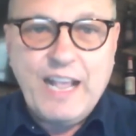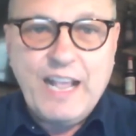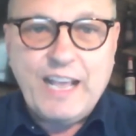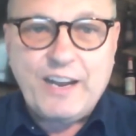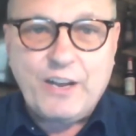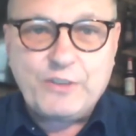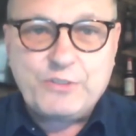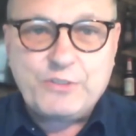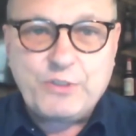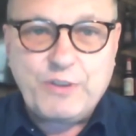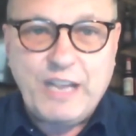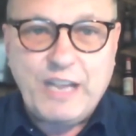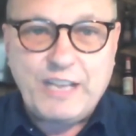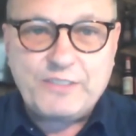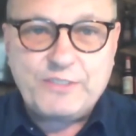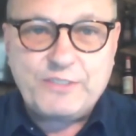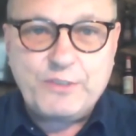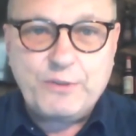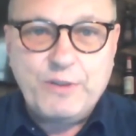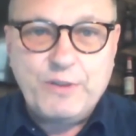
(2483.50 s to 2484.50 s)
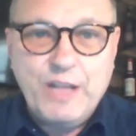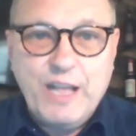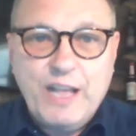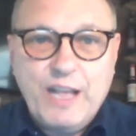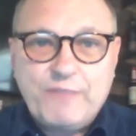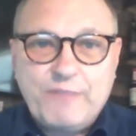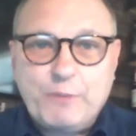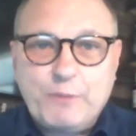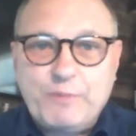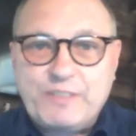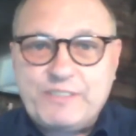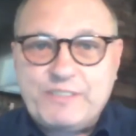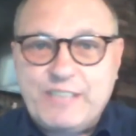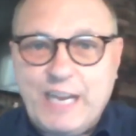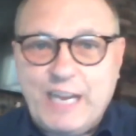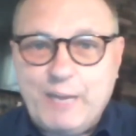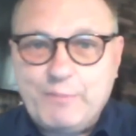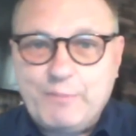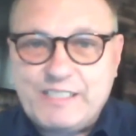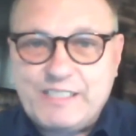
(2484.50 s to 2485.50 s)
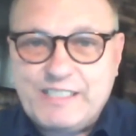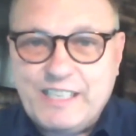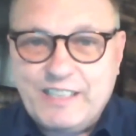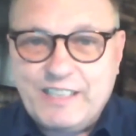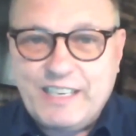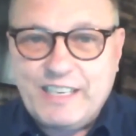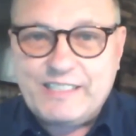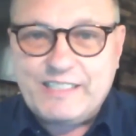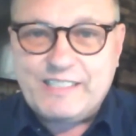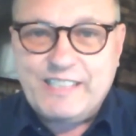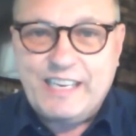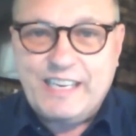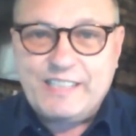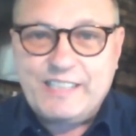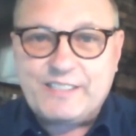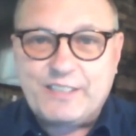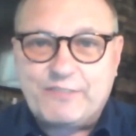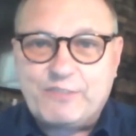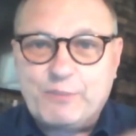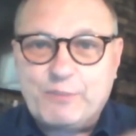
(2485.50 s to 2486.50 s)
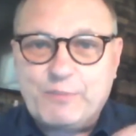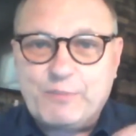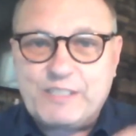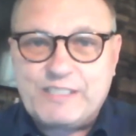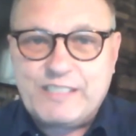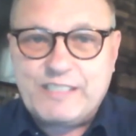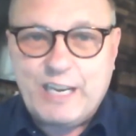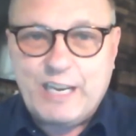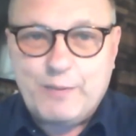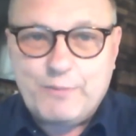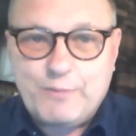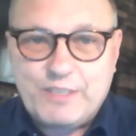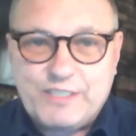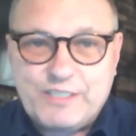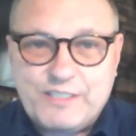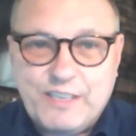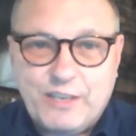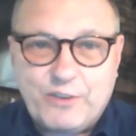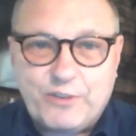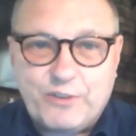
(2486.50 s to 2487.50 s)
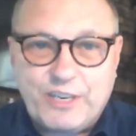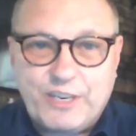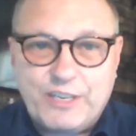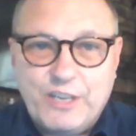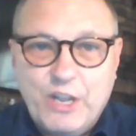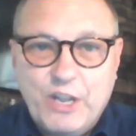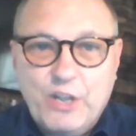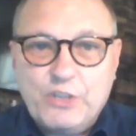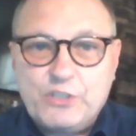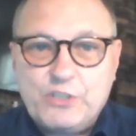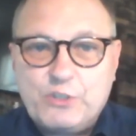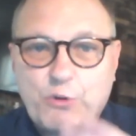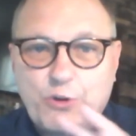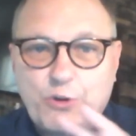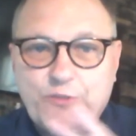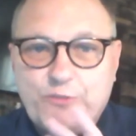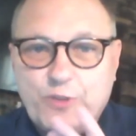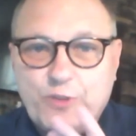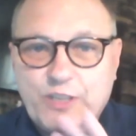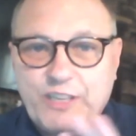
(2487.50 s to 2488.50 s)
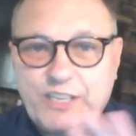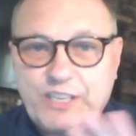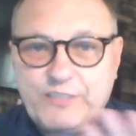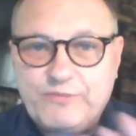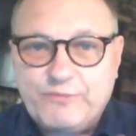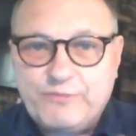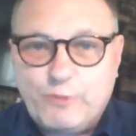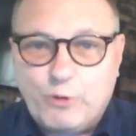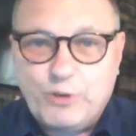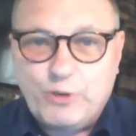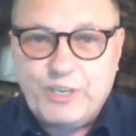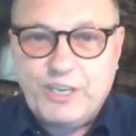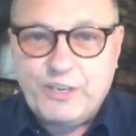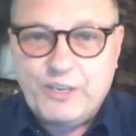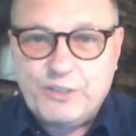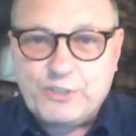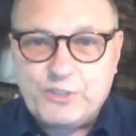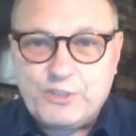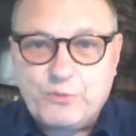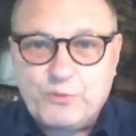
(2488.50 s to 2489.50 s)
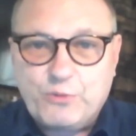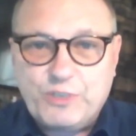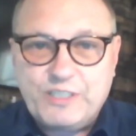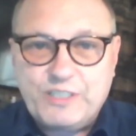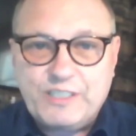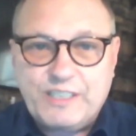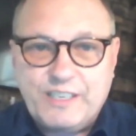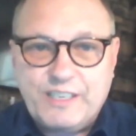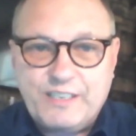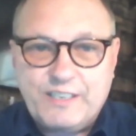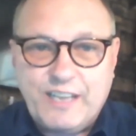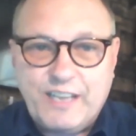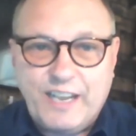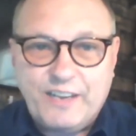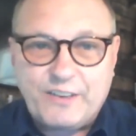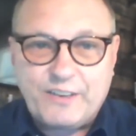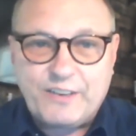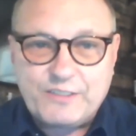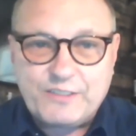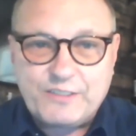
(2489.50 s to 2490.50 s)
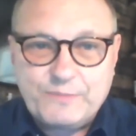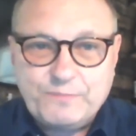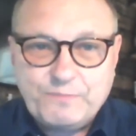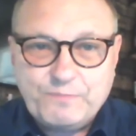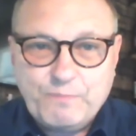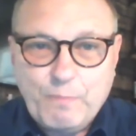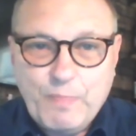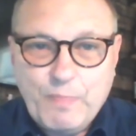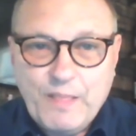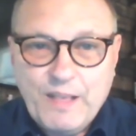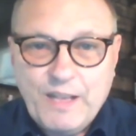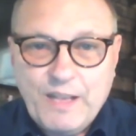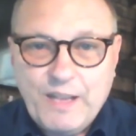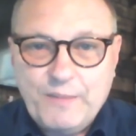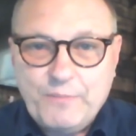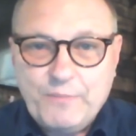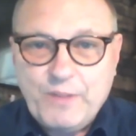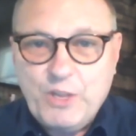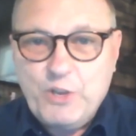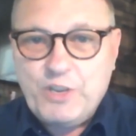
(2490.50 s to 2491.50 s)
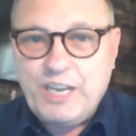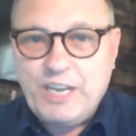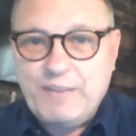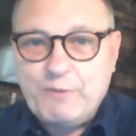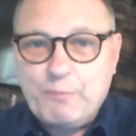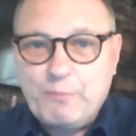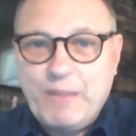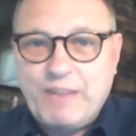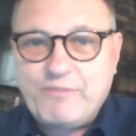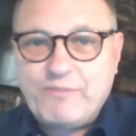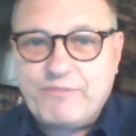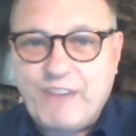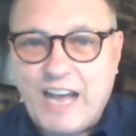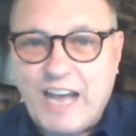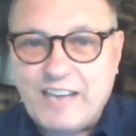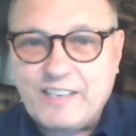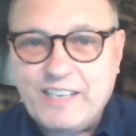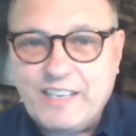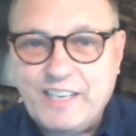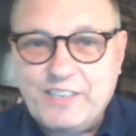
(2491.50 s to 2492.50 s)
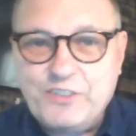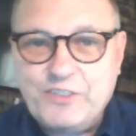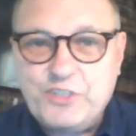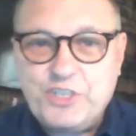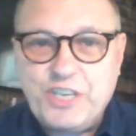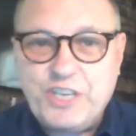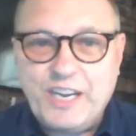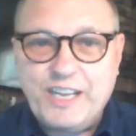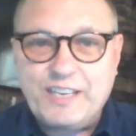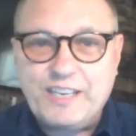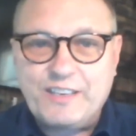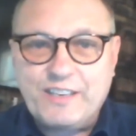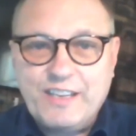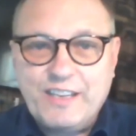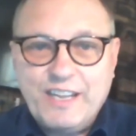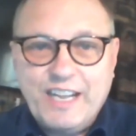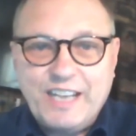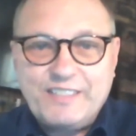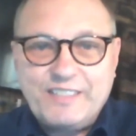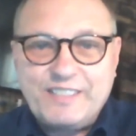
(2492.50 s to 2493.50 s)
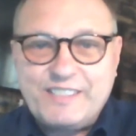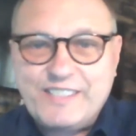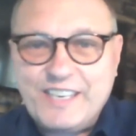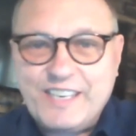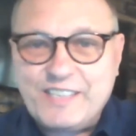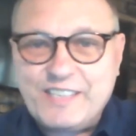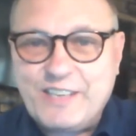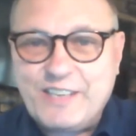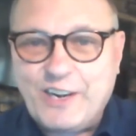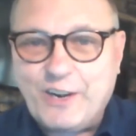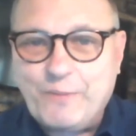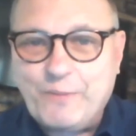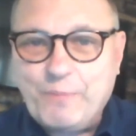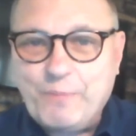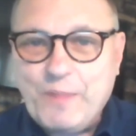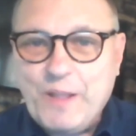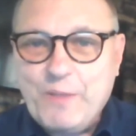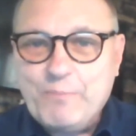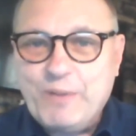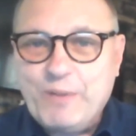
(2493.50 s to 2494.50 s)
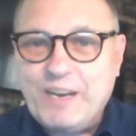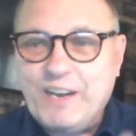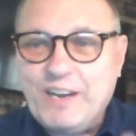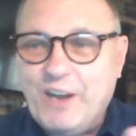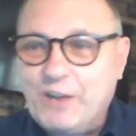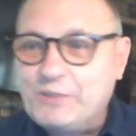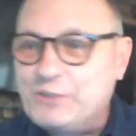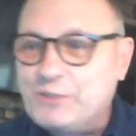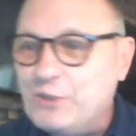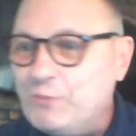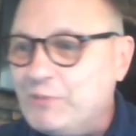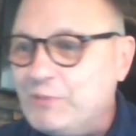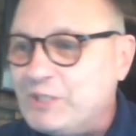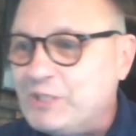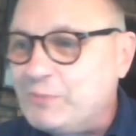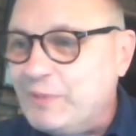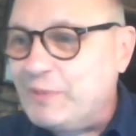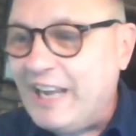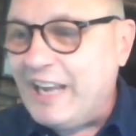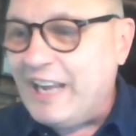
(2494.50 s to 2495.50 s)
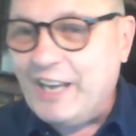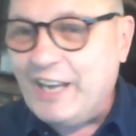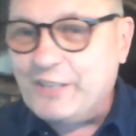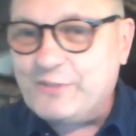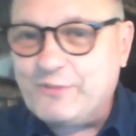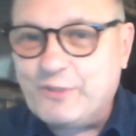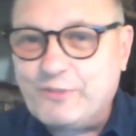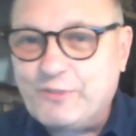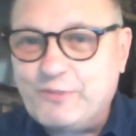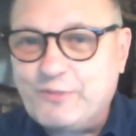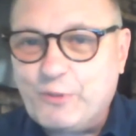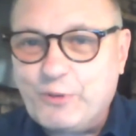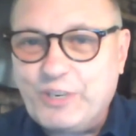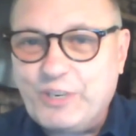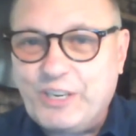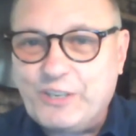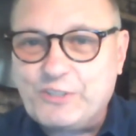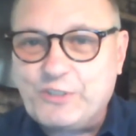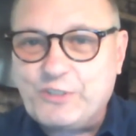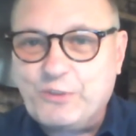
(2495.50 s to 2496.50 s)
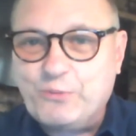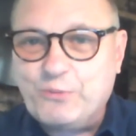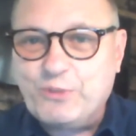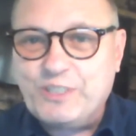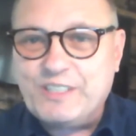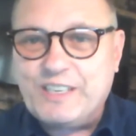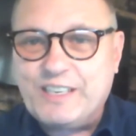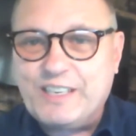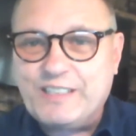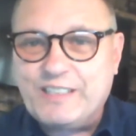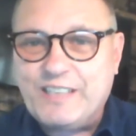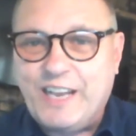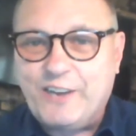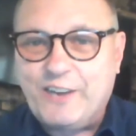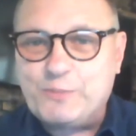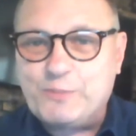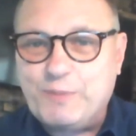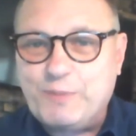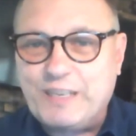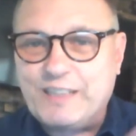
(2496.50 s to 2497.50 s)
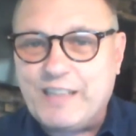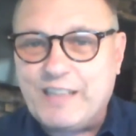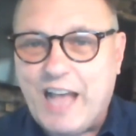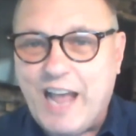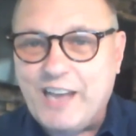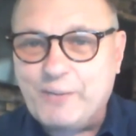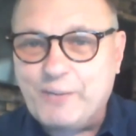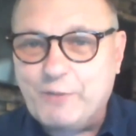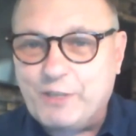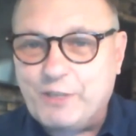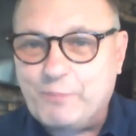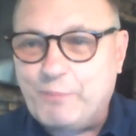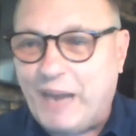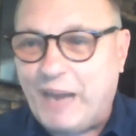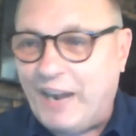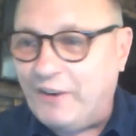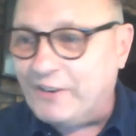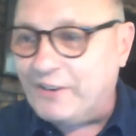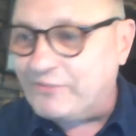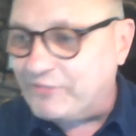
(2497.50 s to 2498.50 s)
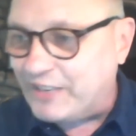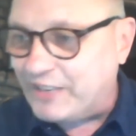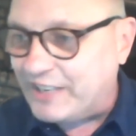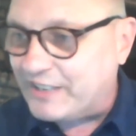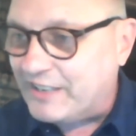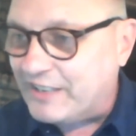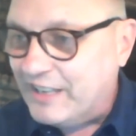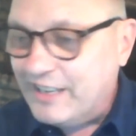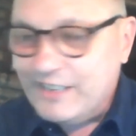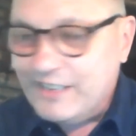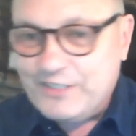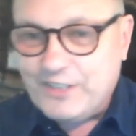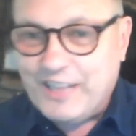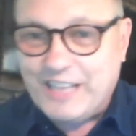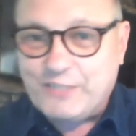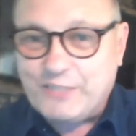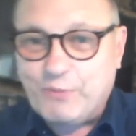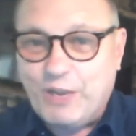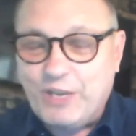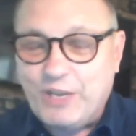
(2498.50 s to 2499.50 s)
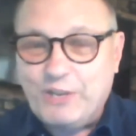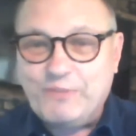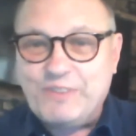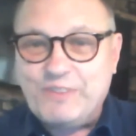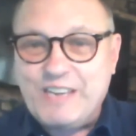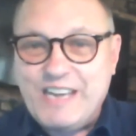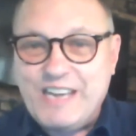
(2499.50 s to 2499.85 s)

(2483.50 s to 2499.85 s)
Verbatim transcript: It also has to, from the same distilling season, from the same distillery, stored for at least 4 years in wooden containers. You can even make vodka and gin, as it says there, but it also must be aged for 4 years in wooden containers, but lined with paraffin. So that's why you've